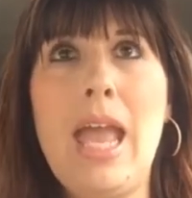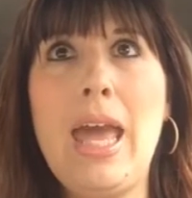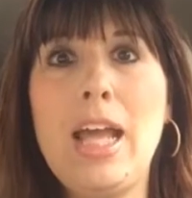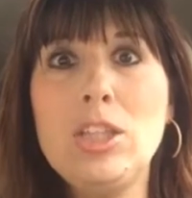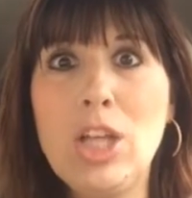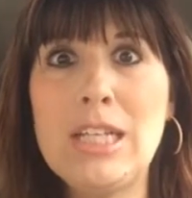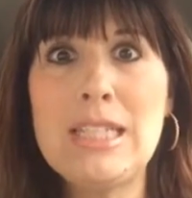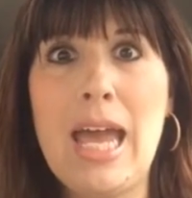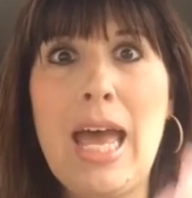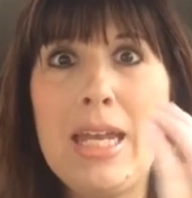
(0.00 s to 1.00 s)
and I looked
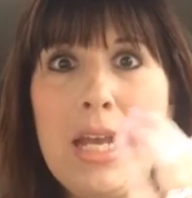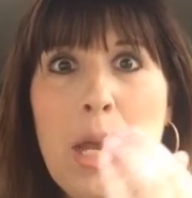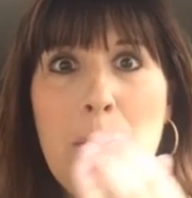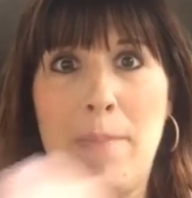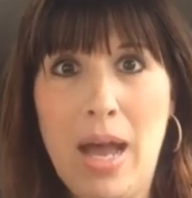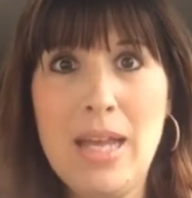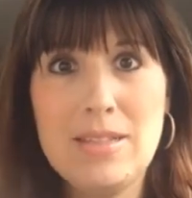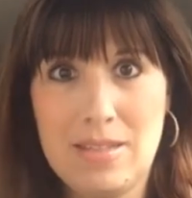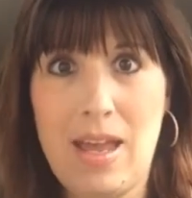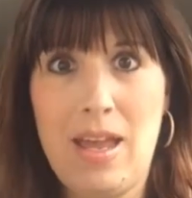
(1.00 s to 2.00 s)
at my
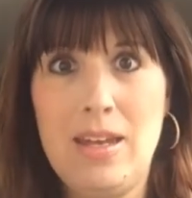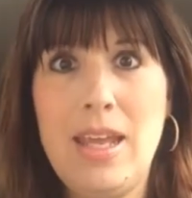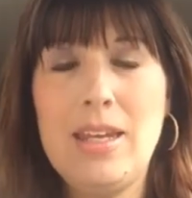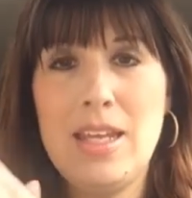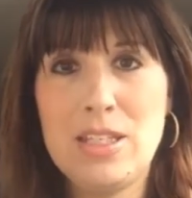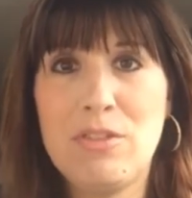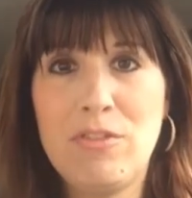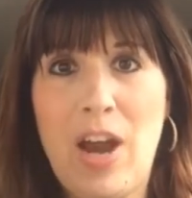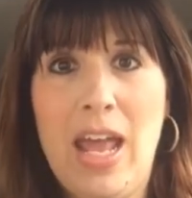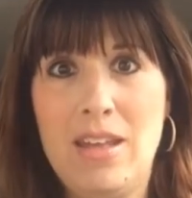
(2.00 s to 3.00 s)
son and his
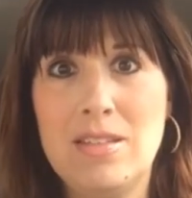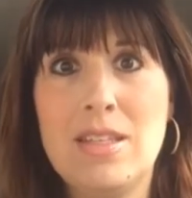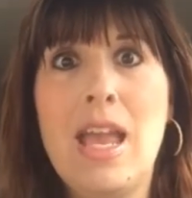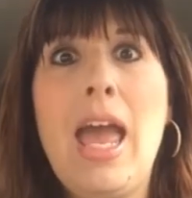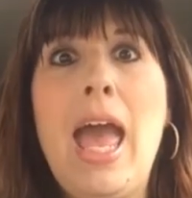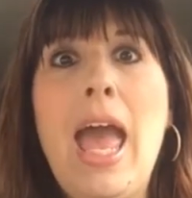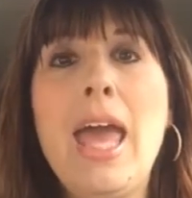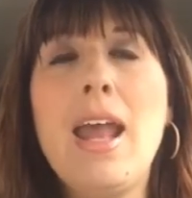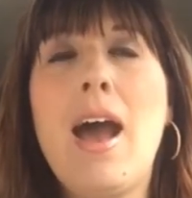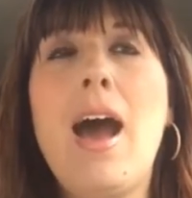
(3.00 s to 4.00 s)
friends
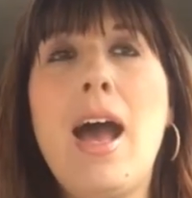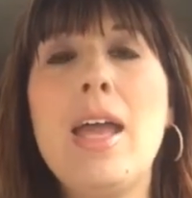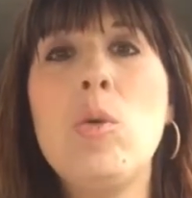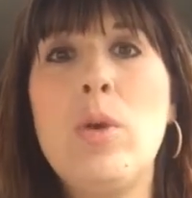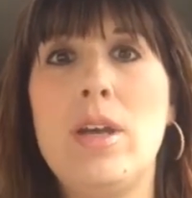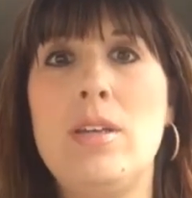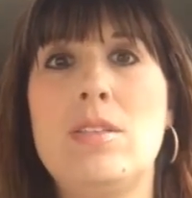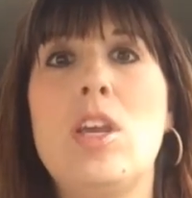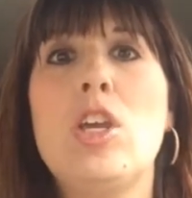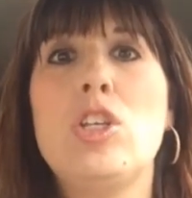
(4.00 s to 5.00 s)
and I
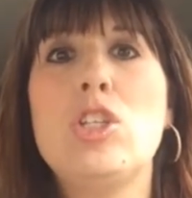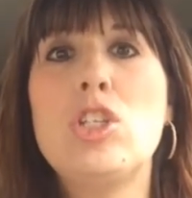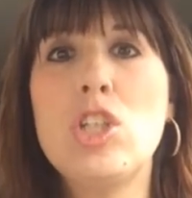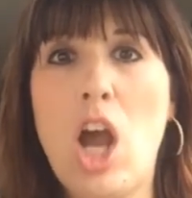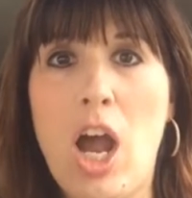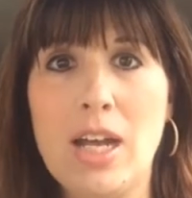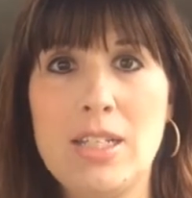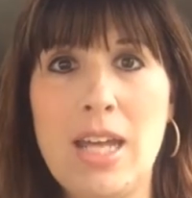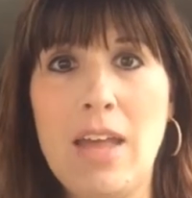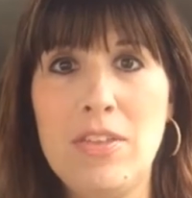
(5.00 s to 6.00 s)
was
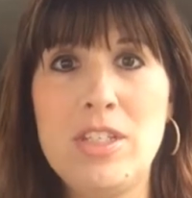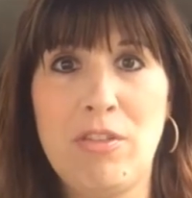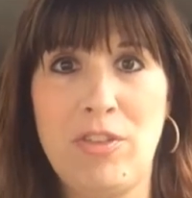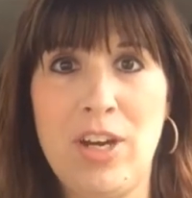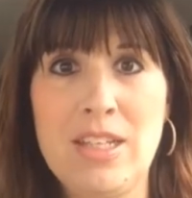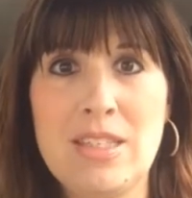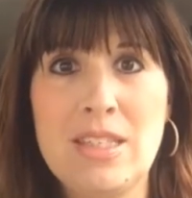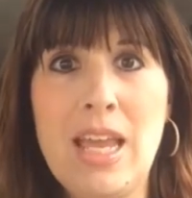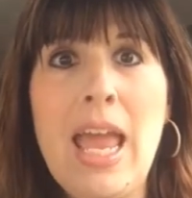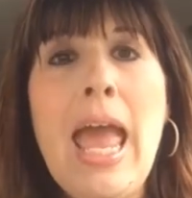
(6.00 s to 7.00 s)
shocked at the difference.
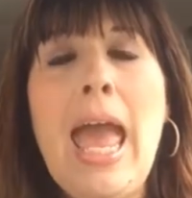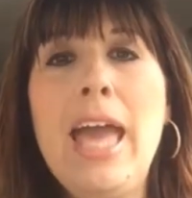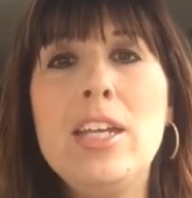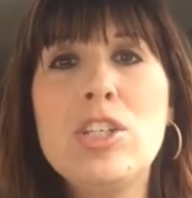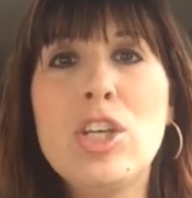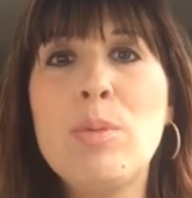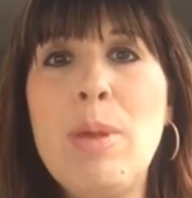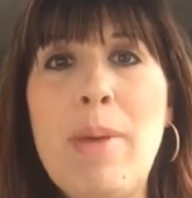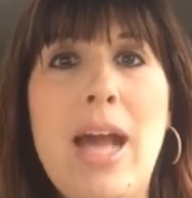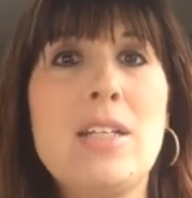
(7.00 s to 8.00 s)
And it took me
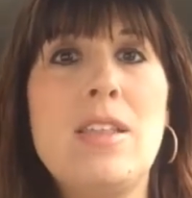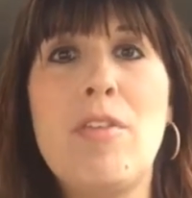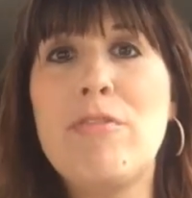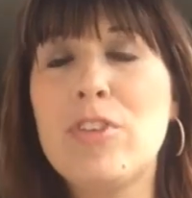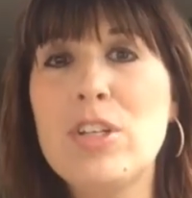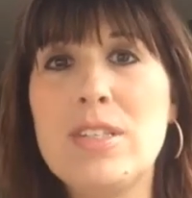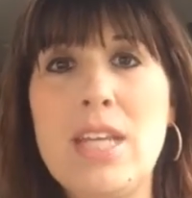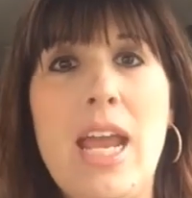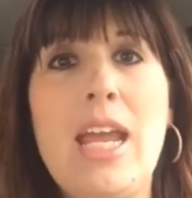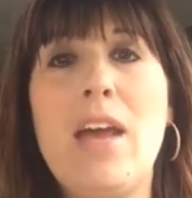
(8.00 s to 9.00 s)
back to that first
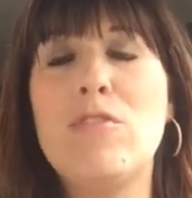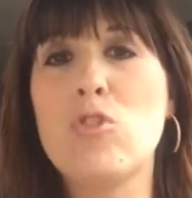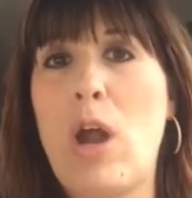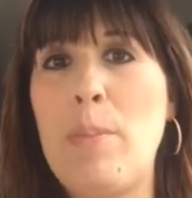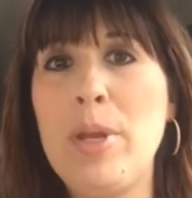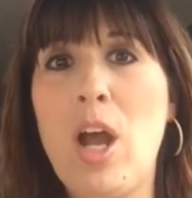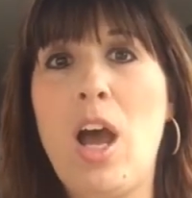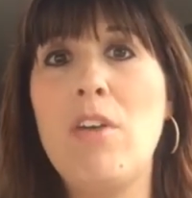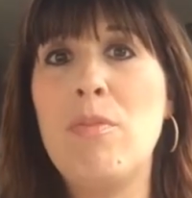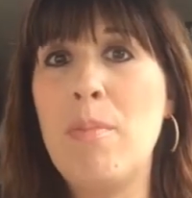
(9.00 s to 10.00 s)
day of dropping
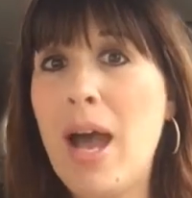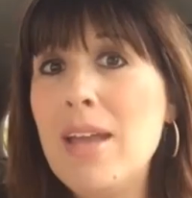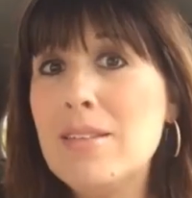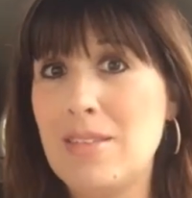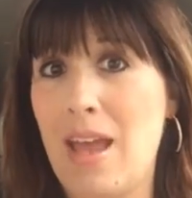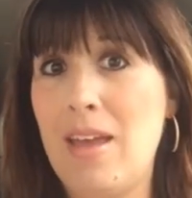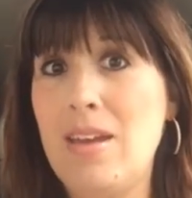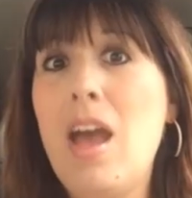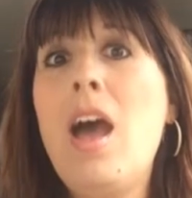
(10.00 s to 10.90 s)
off my son